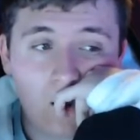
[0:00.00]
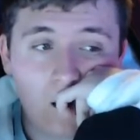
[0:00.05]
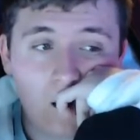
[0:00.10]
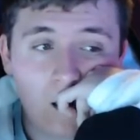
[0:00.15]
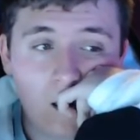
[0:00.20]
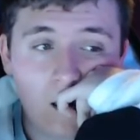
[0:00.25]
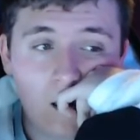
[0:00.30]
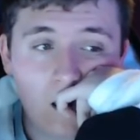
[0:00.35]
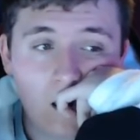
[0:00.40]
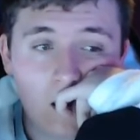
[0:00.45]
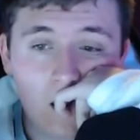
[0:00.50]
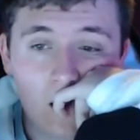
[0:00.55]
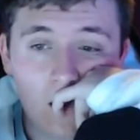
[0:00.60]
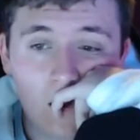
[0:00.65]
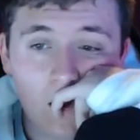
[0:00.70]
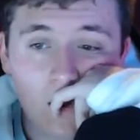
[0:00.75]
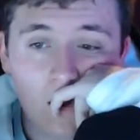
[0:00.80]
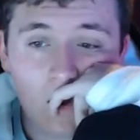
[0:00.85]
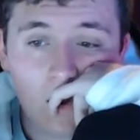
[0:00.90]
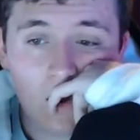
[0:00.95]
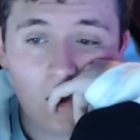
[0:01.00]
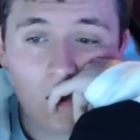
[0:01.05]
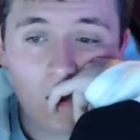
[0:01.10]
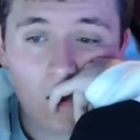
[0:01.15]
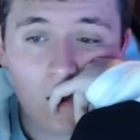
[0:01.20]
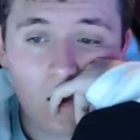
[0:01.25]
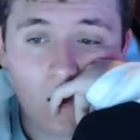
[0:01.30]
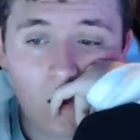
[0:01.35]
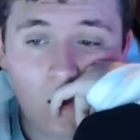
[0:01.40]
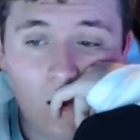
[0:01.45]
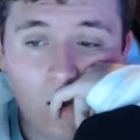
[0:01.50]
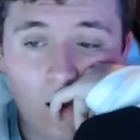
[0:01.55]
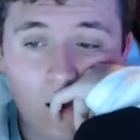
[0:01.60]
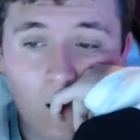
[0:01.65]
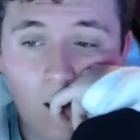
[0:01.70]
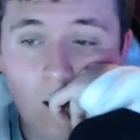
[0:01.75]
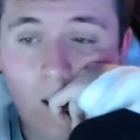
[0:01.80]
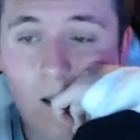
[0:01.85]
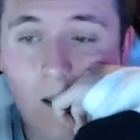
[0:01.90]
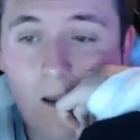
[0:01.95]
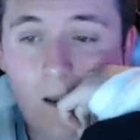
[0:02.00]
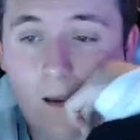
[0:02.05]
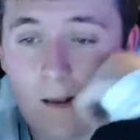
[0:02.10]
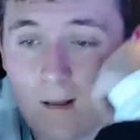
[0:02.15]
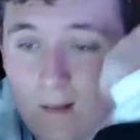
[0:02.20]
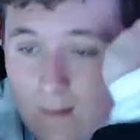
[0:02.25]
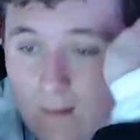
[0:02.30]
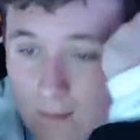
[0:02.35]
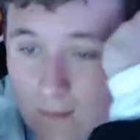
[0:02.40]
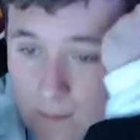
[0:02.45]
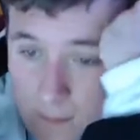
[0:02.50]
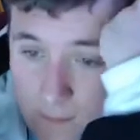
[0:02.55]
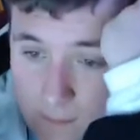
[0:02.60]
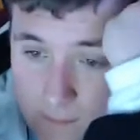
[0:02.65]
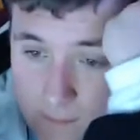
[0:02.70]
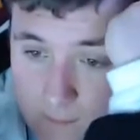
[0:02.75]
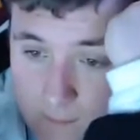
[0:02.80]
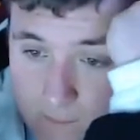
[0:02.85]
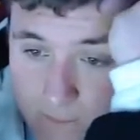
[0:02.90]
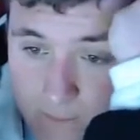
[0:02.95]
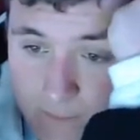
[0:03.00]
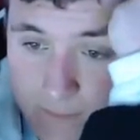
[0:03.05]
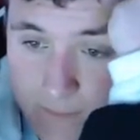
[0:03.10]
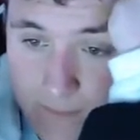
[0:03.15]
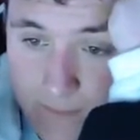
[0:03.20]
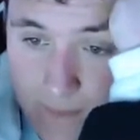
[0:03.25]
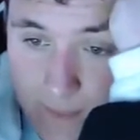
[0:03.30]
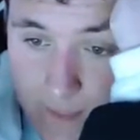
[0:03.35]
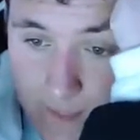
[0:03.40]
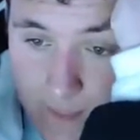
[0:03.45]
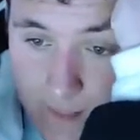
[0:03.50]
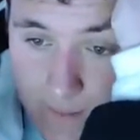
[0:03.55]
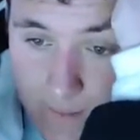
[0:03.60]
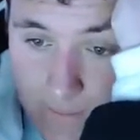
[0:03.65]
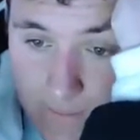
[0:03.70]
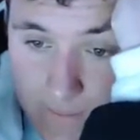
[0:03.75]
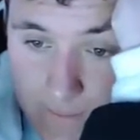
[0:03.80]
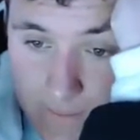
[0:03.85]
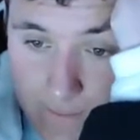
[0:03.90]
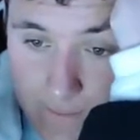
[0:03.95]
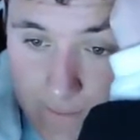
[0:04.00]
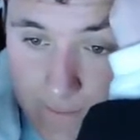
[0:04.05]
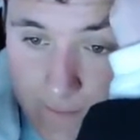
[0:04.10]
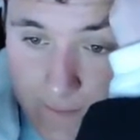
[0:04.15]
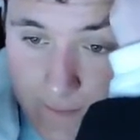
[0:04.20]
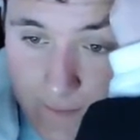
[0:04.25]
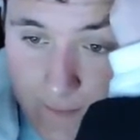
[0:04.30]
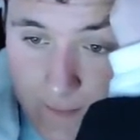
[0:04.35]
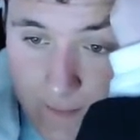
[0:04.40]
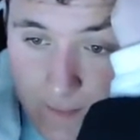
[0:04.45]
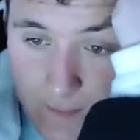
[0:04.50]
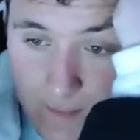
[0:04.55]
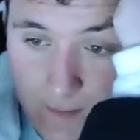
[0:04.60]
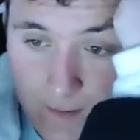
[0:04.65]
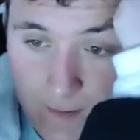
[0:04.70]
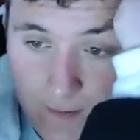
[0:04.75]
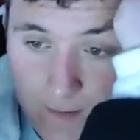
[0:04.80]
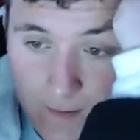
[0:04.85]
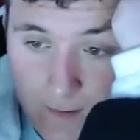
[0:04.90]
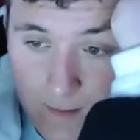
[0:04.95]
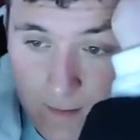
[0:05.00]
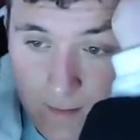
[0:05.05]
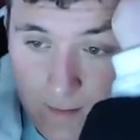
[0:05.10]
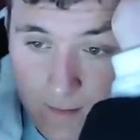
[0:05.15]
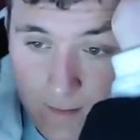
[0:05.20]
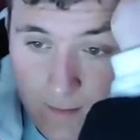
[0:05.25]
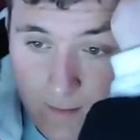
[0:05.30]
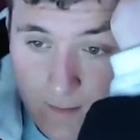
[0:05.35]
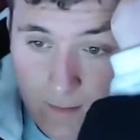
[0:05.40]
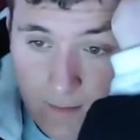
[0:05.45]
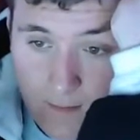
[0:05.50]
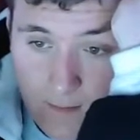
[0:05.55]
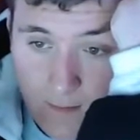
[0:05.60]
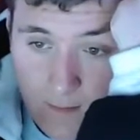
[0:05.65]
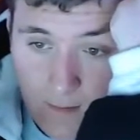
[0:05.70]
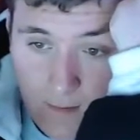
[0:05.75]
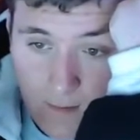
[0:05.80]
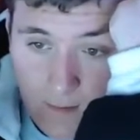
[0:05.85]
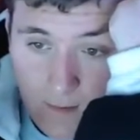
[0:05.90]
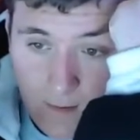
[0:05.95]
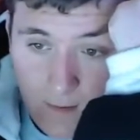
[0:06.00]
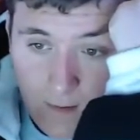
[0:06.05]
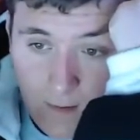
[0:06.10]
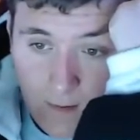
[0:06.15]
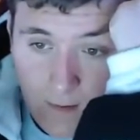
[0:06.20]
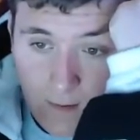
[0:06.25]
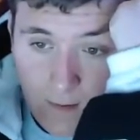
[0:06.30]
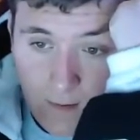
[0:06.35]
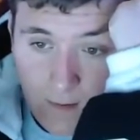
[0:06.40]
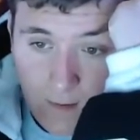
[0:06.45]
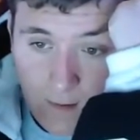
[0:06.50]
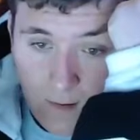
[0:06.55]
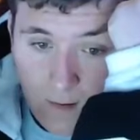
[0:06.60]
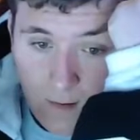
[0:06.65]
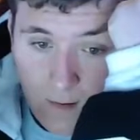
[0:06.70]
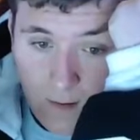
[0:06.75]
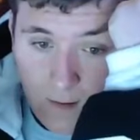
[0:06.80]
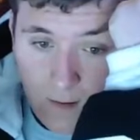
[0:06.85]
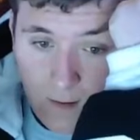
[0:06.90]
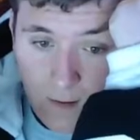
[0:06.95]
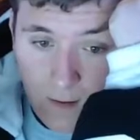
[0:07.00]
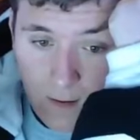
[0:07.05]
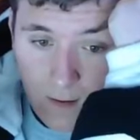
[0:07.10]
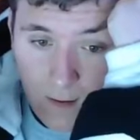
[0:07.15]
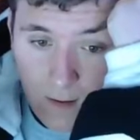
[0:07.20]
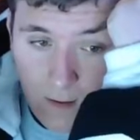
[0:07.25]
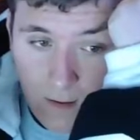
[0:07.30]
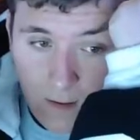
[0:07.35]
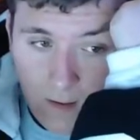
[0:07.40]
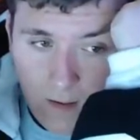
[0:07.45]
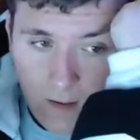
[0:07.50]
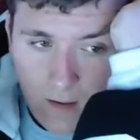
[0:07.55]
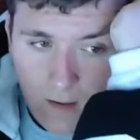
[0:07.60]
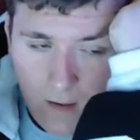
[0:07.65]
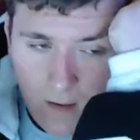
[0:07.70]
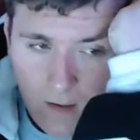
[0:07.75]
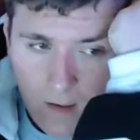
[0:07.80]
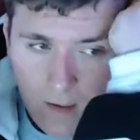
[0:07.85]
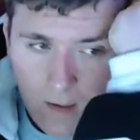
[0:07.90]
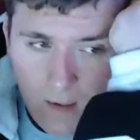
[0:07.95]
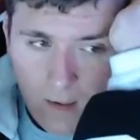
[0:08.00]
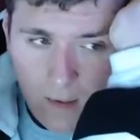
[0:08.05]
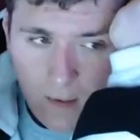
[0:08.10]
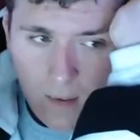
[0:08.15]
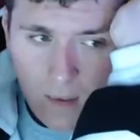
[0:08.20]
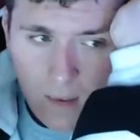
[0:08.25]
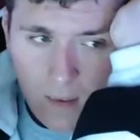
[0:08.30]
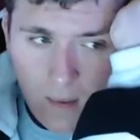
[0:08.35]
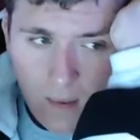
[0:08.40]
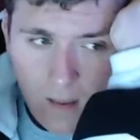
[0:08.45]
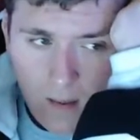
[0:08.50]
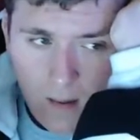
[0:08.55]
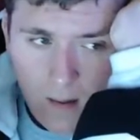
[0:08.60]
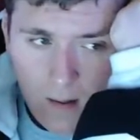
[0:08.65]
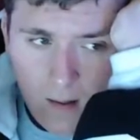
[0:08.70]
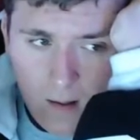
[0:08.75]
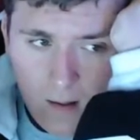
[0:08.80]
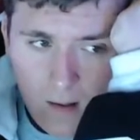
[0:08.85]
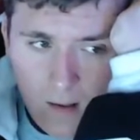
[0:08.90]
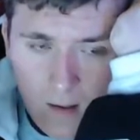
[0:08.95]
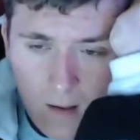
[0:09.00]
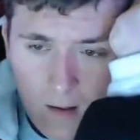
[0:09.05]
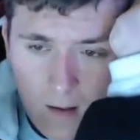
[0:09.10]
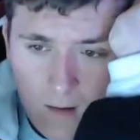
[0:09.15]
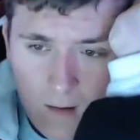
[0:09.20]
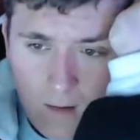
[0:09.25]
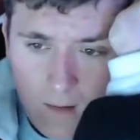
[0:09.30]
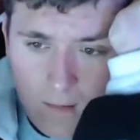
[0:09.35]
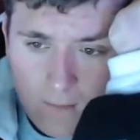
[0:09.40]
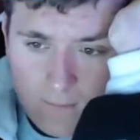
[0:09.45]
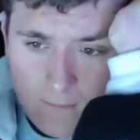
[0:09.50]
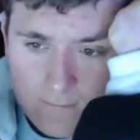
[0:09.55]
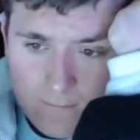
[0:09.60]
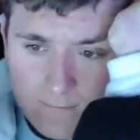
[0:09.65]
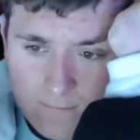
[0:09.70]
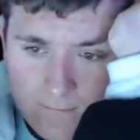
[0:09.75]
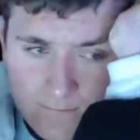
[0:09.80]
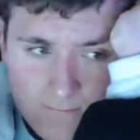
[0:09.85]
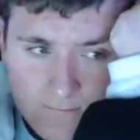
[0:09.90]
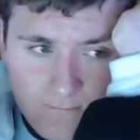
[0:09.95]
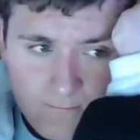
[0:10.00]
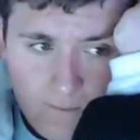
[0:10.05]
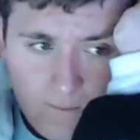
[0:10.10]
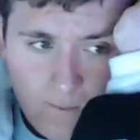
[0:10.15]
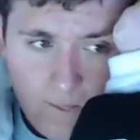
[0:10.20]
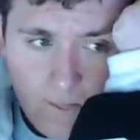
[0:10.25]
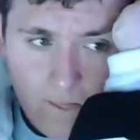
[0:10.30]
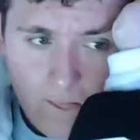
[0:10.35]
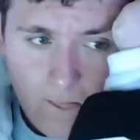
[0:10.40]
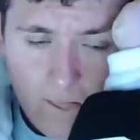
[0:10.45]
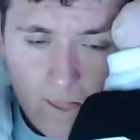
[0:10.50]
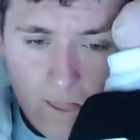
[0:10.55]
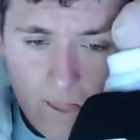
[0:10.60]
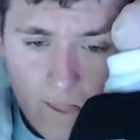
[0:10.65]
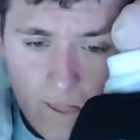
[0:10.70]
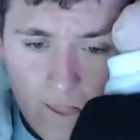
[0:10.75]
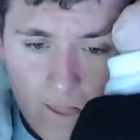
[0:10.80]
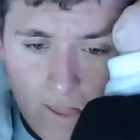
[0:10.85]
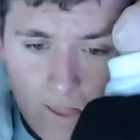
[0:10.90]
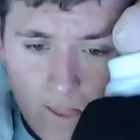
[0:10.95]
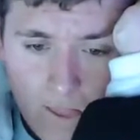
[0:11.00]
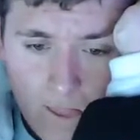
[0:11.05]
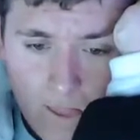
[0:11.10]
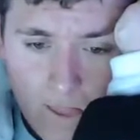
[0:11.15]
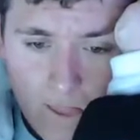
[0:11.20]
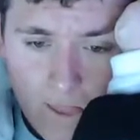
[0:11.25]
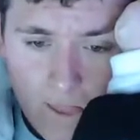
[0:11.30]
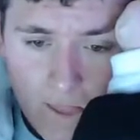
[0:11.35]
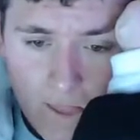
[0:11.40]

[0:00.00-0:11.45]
In the strategy tab, there's a bunch of different choices that we can have here. So we can choose, do we want it to start on the outside of the pocket or work towards the center? Do we want it to start in the center of the pocket,